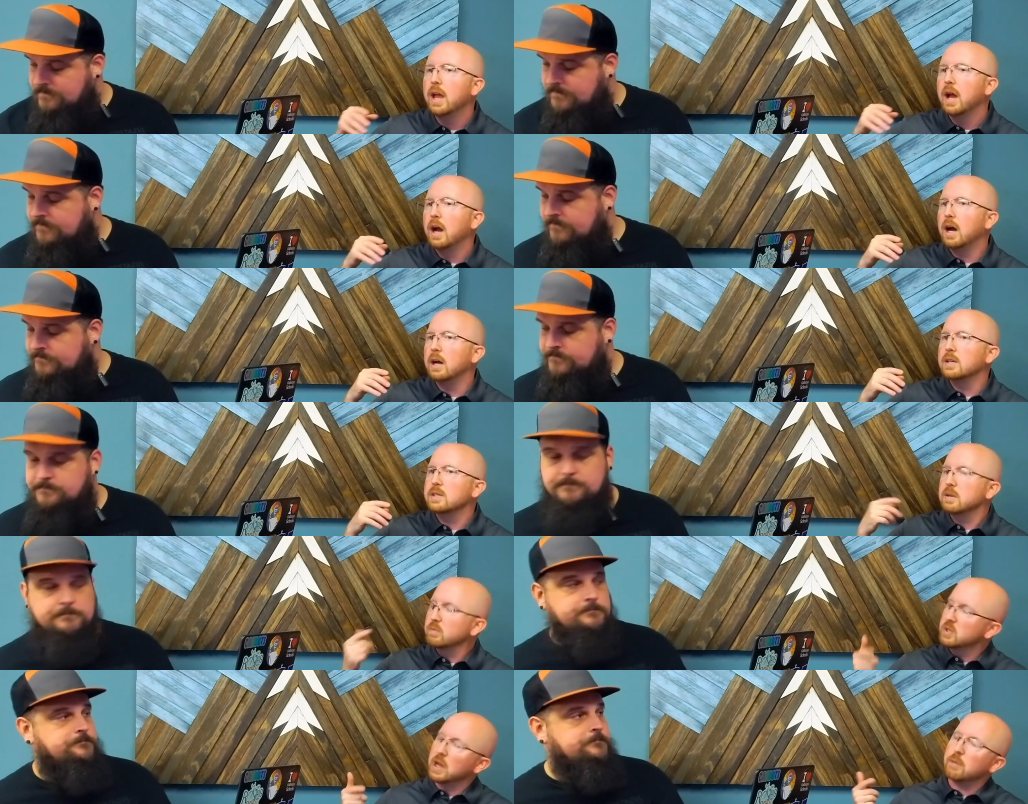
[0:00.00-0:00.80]
Speaker 1: that.
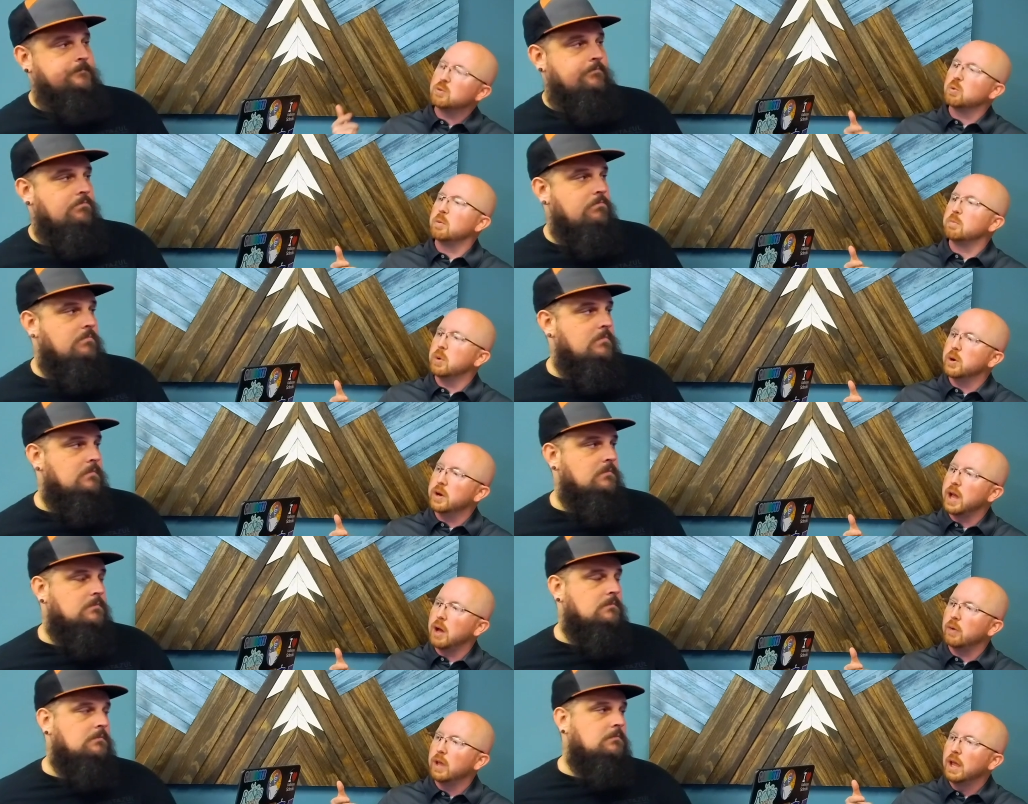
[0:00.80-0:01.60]
Sometimes with
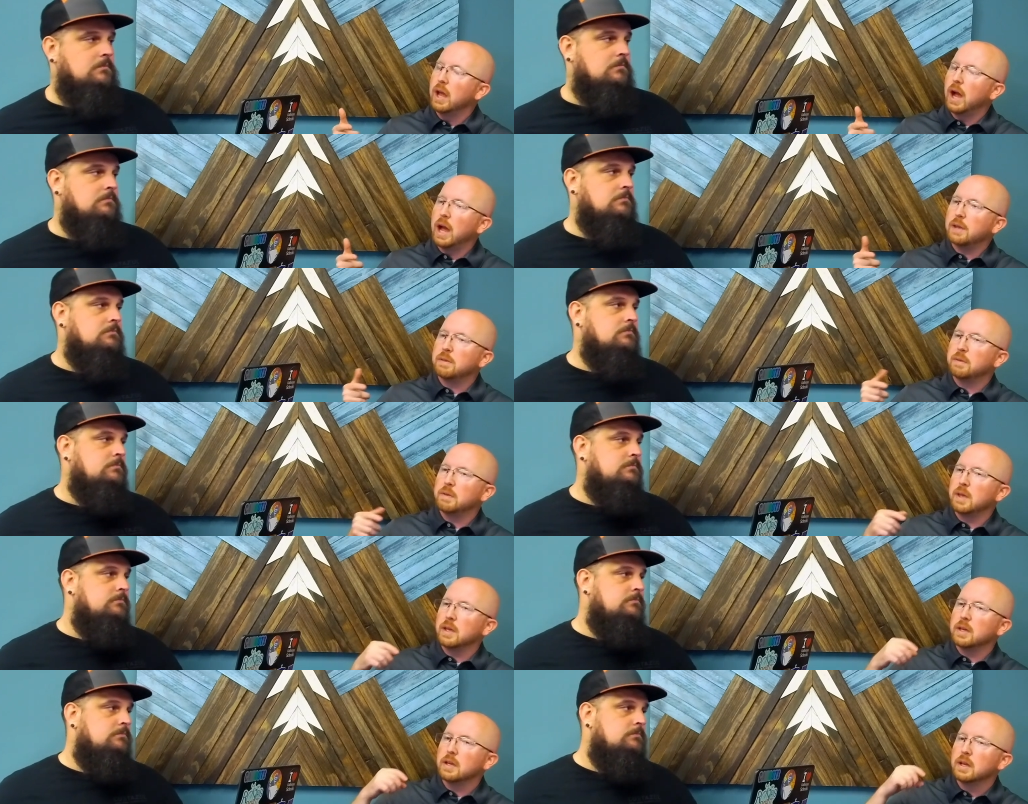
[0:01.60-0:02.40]
burnout, I
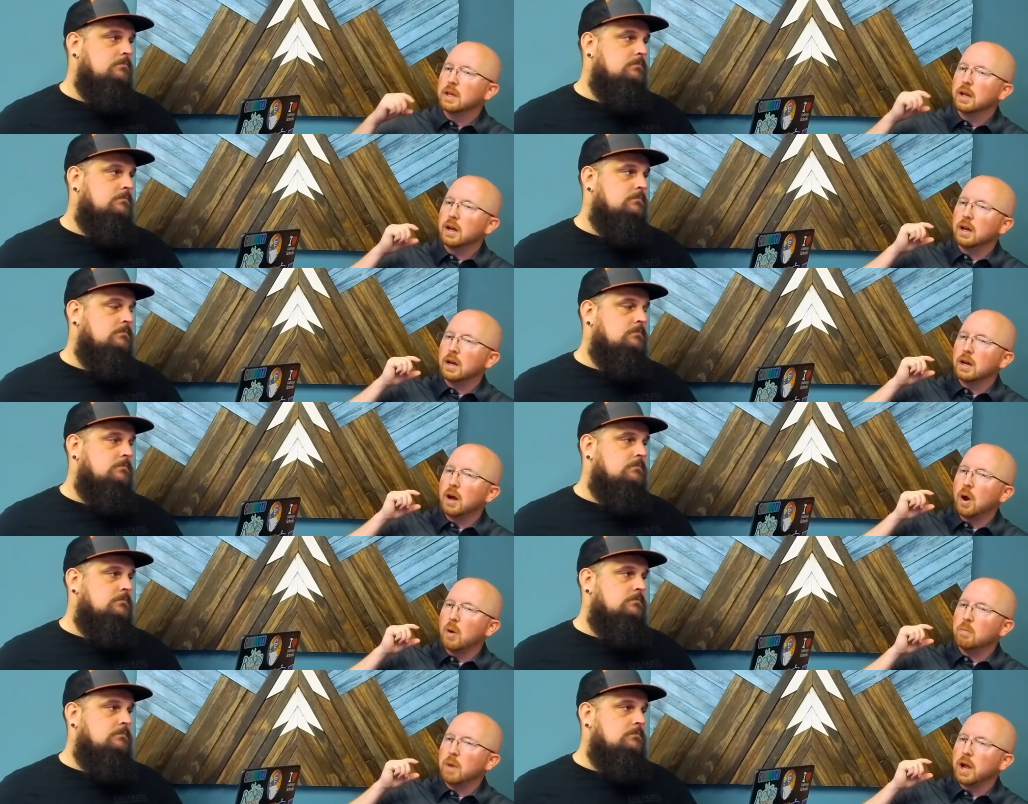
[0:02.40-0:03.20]
think
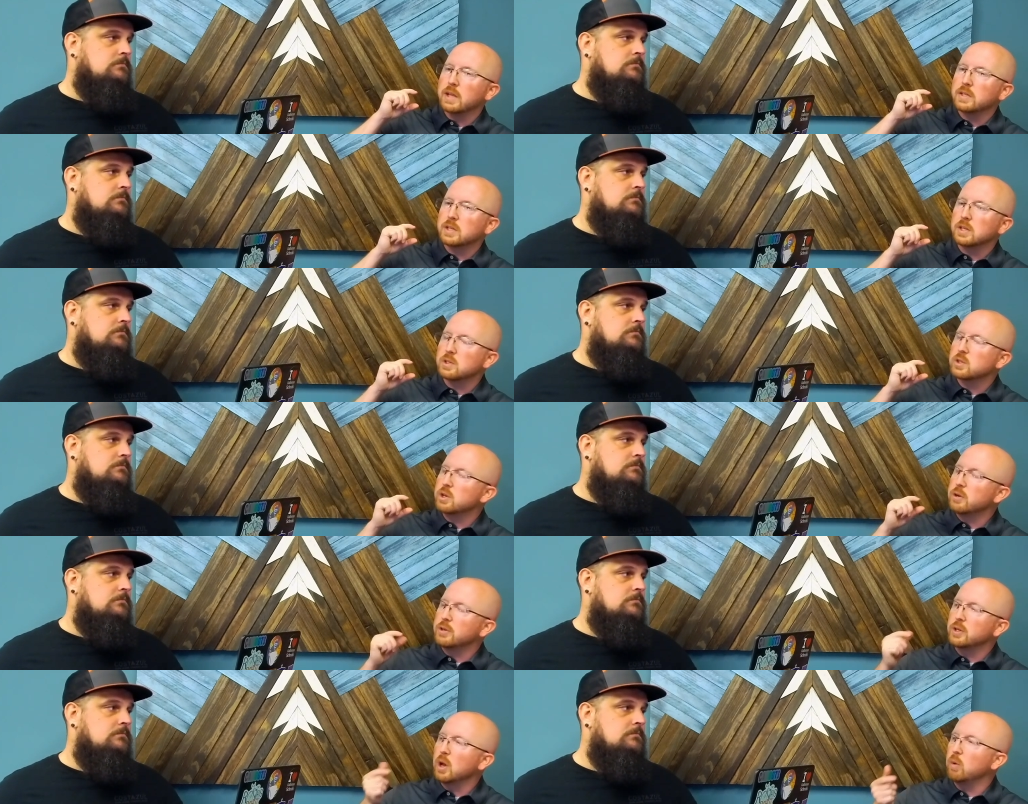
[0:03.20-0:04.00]
our minds can
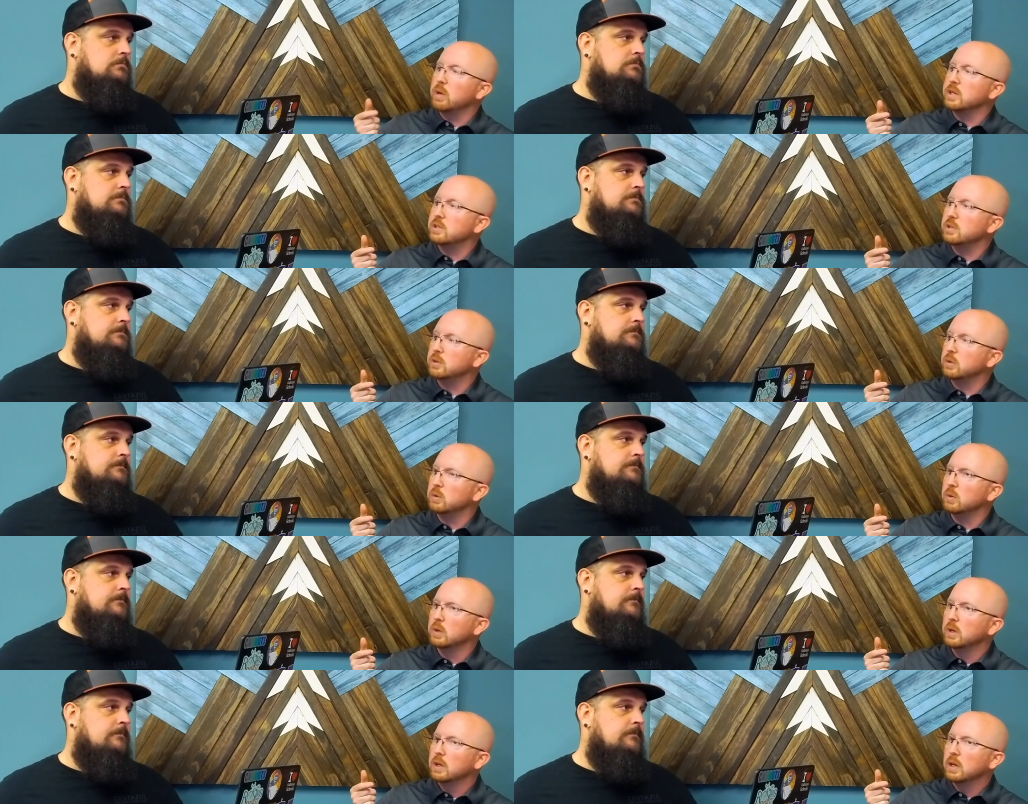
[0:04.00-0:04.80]
start to go
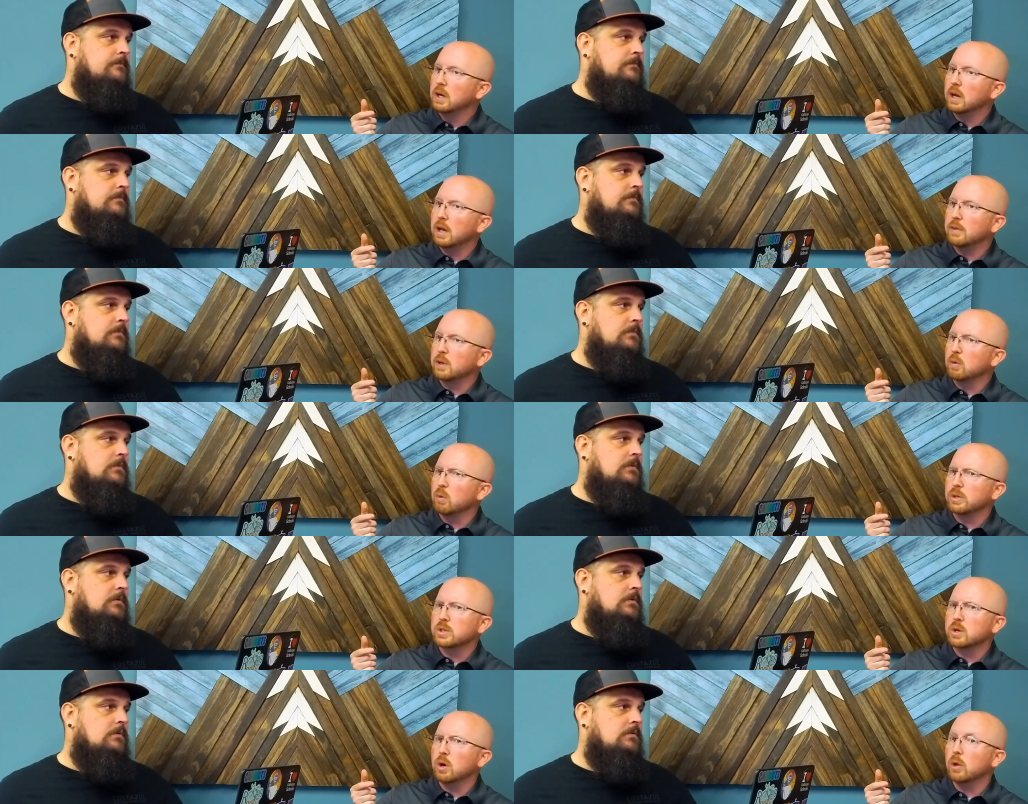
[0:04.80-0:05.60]
into I think
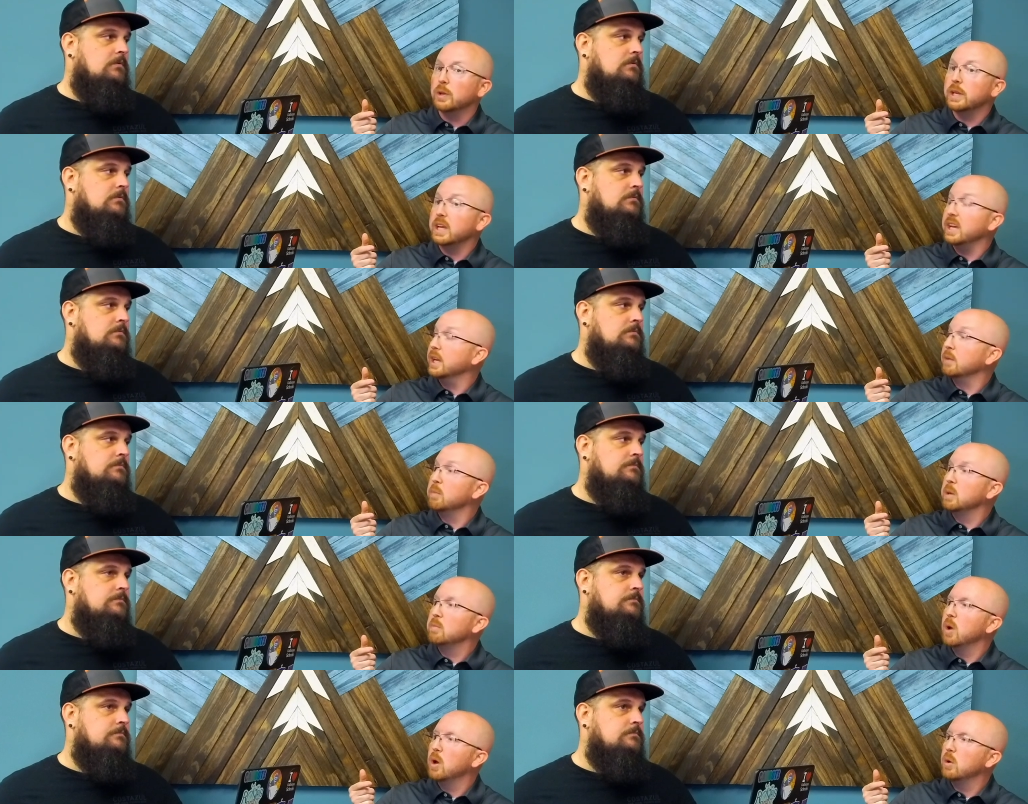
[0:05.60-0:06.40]
what's called
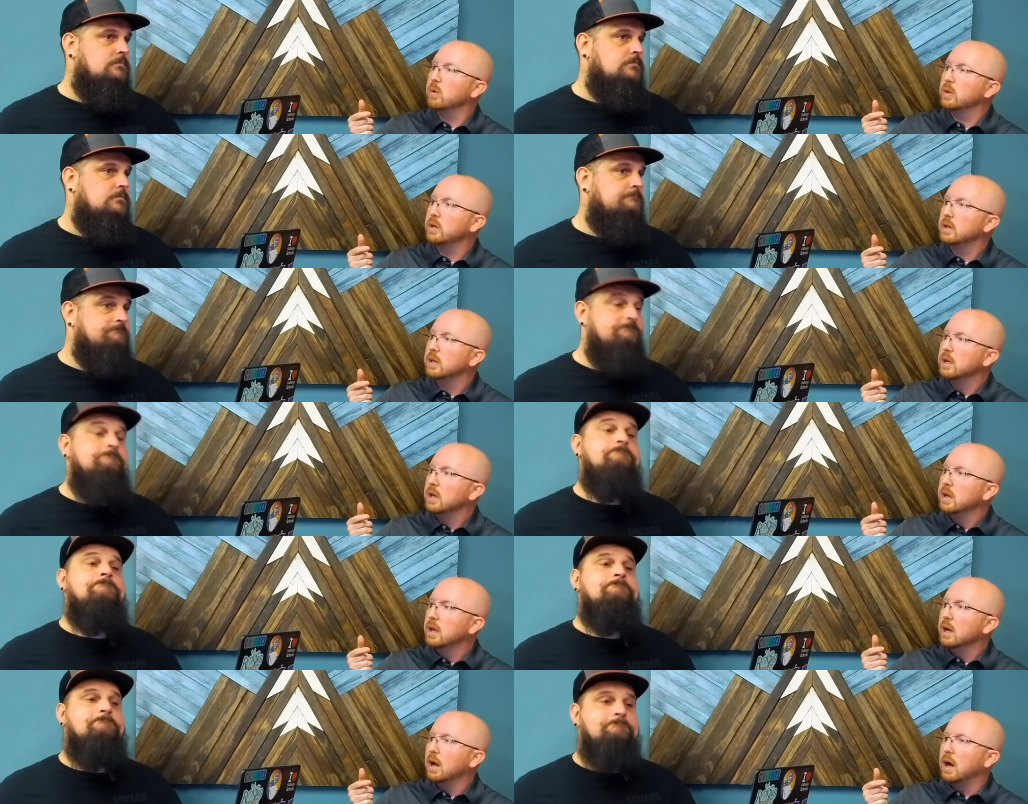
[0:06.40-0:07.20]
enemy mode.
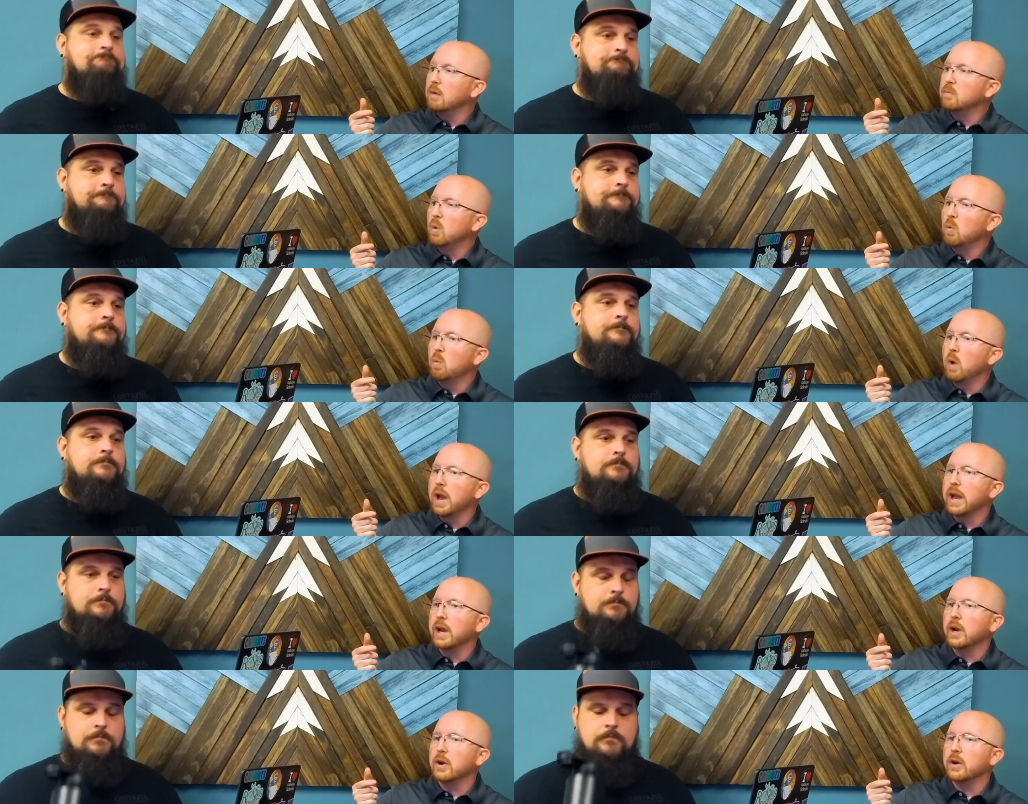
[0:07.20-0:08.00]
Mm-hmm.
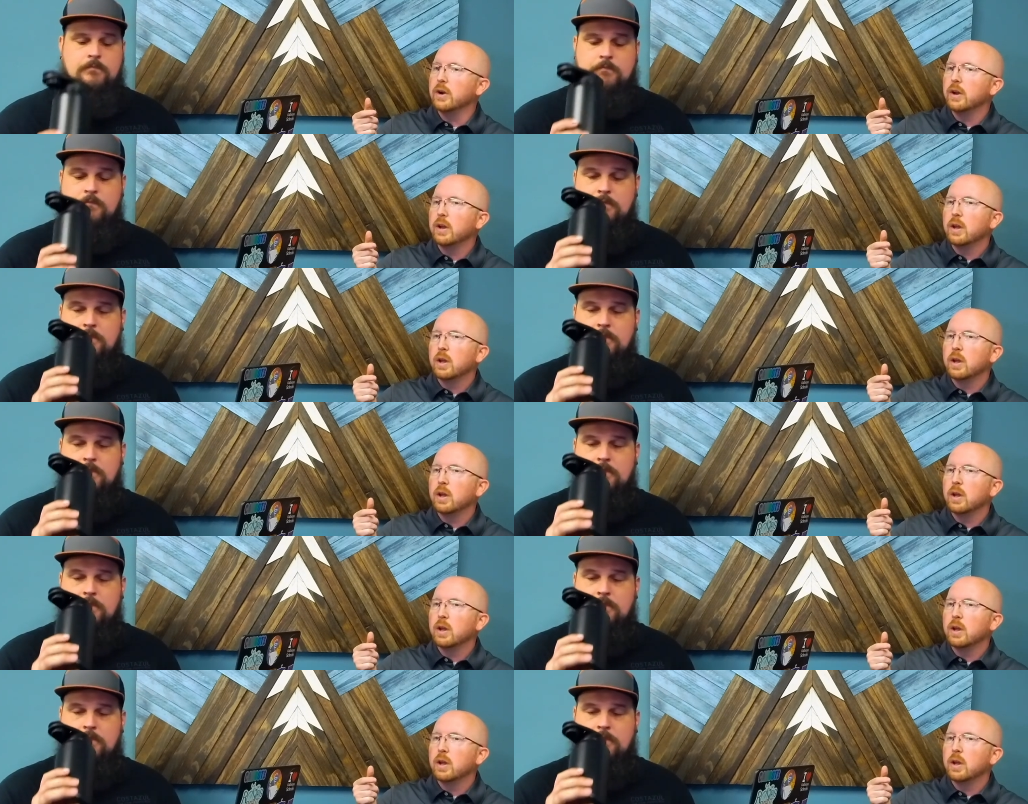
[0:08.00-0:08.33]
Where